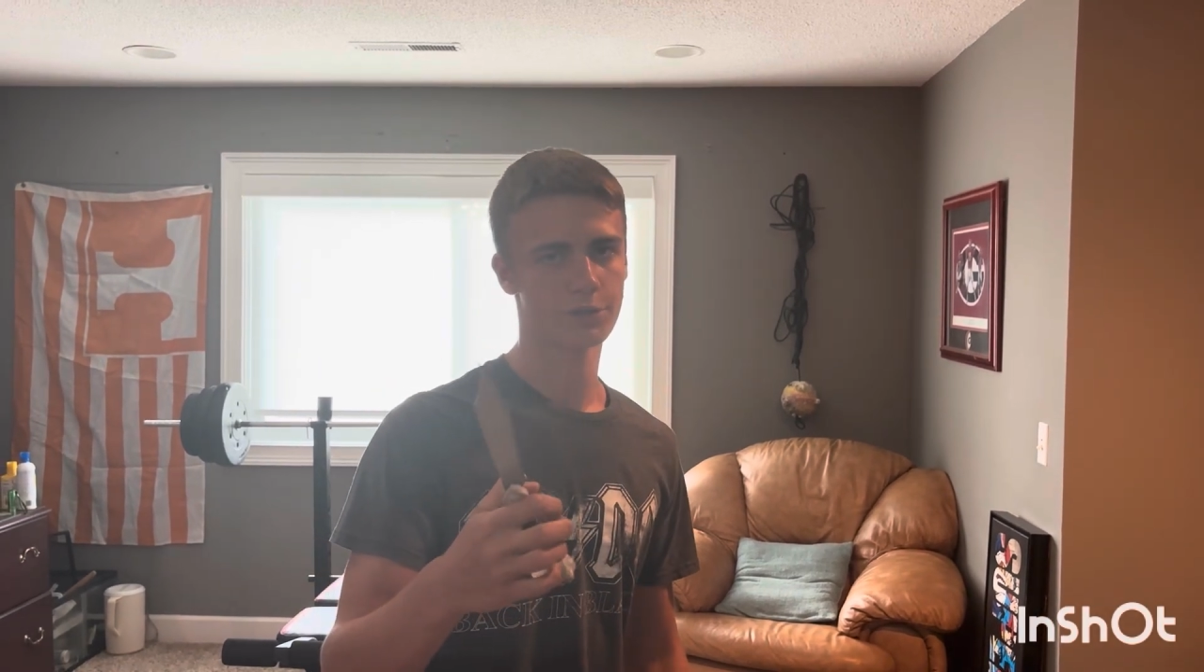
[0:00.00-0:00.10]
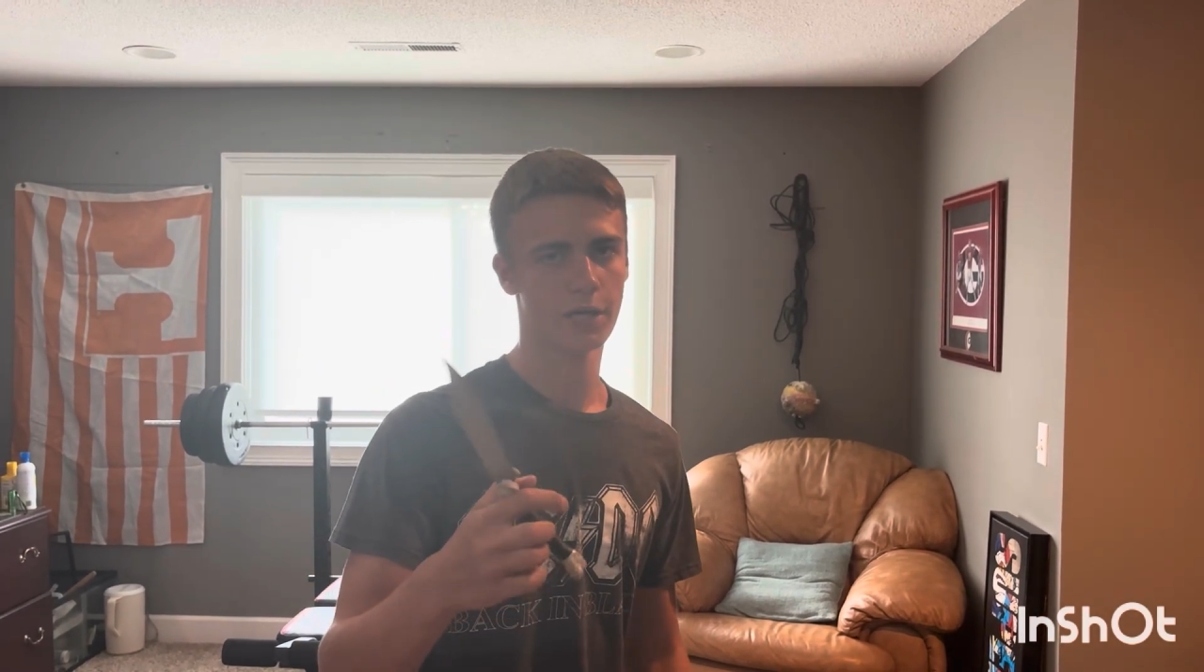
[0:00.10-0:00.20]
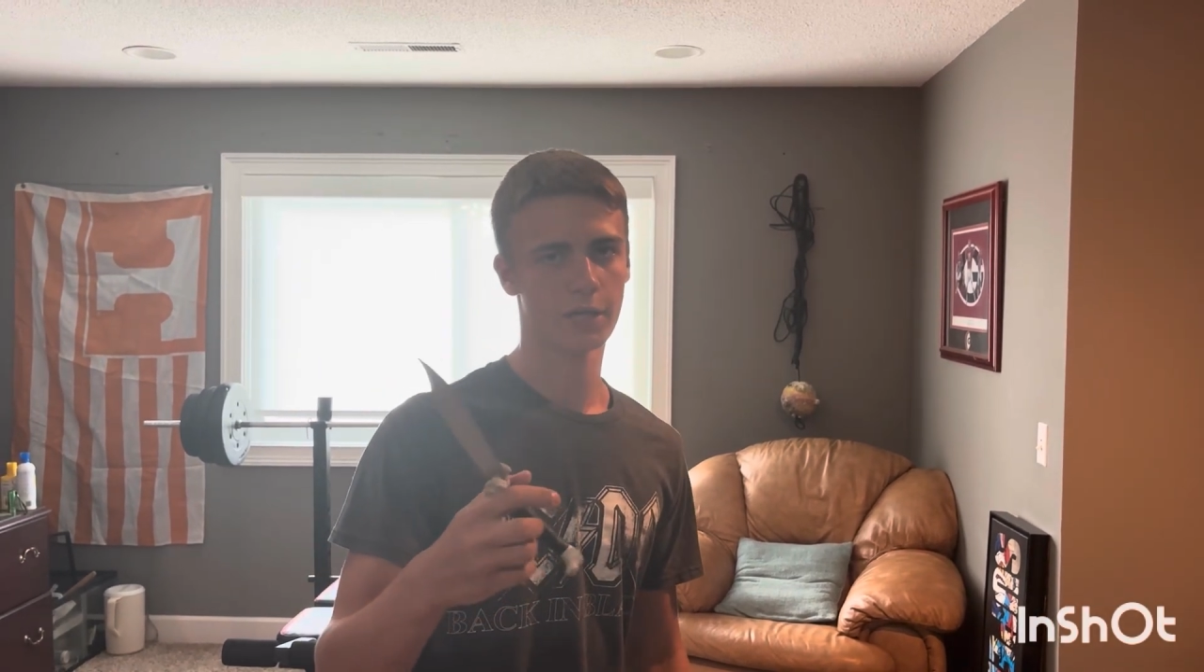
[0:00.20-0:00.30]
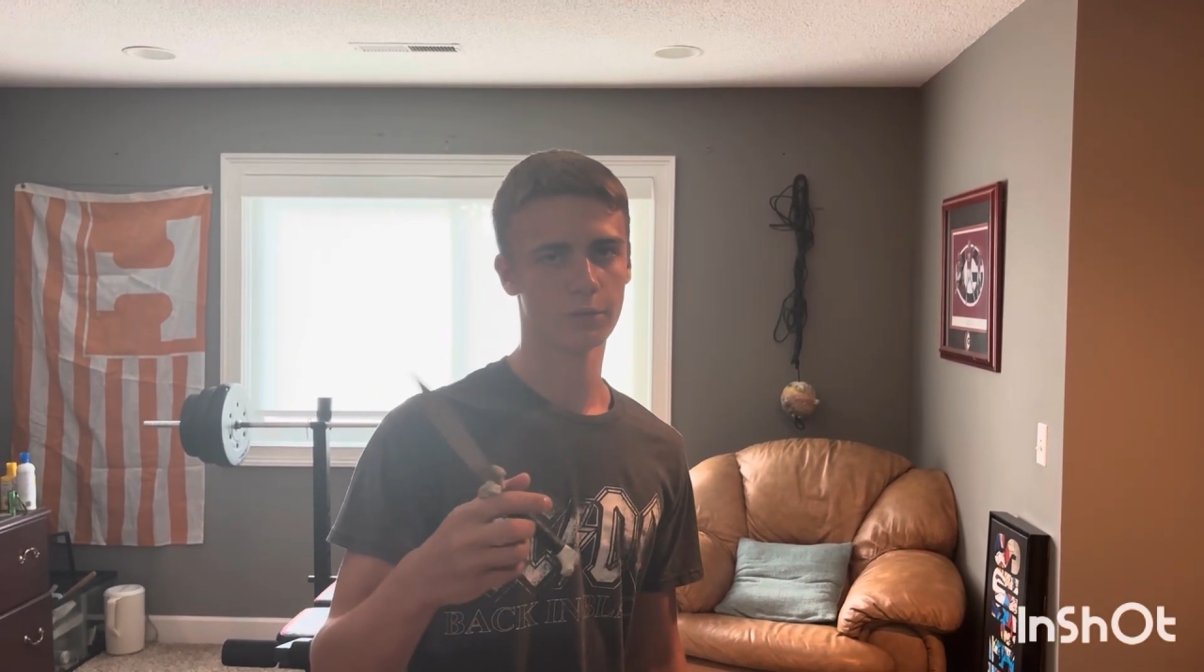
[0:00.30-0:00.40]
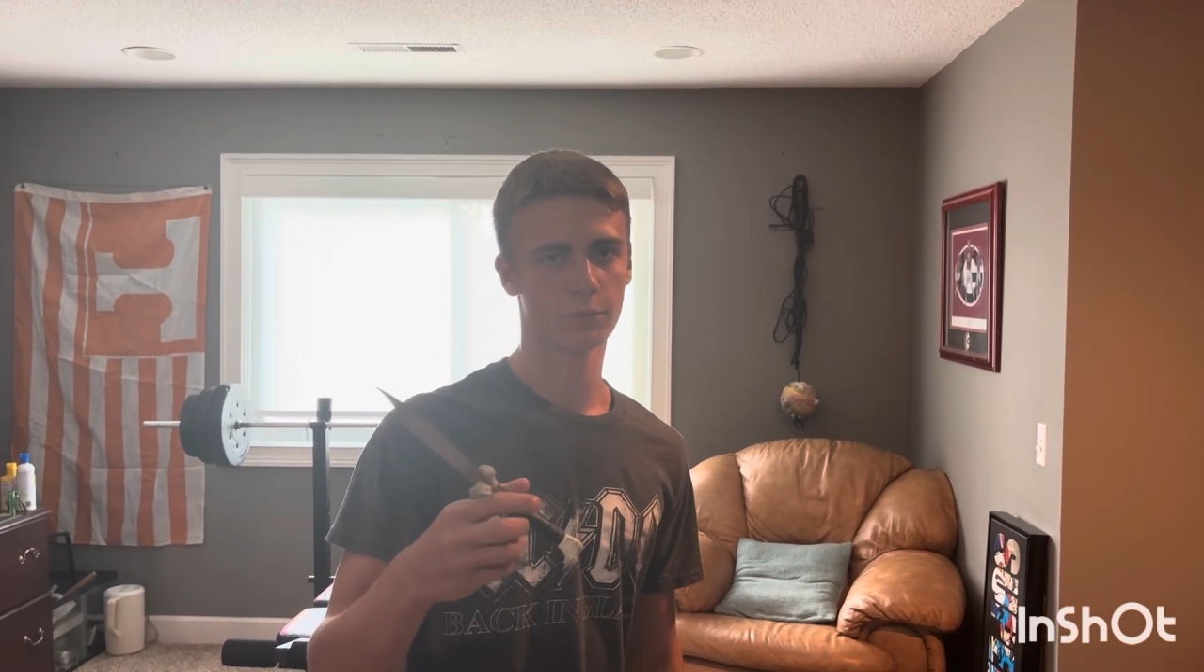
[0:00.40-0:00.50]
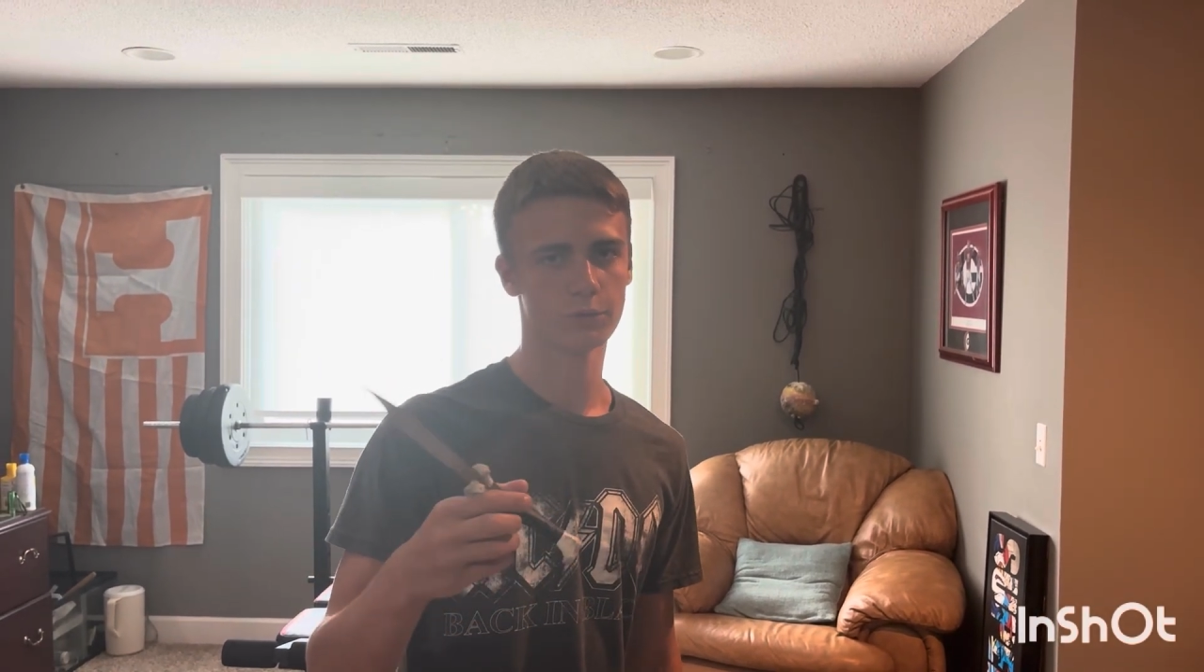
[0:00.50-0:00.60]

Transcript: handle to